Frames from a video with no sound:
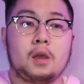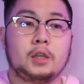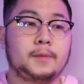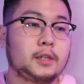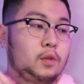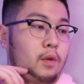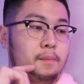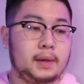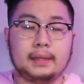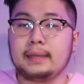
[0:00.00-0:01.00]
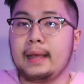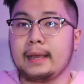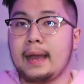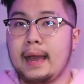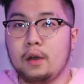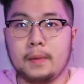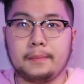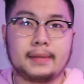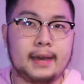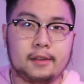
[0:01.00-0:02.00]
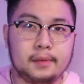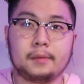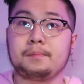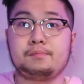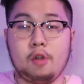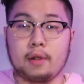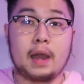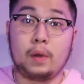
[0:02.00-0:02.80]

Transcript: especially with money, like I I'm tired of being broke.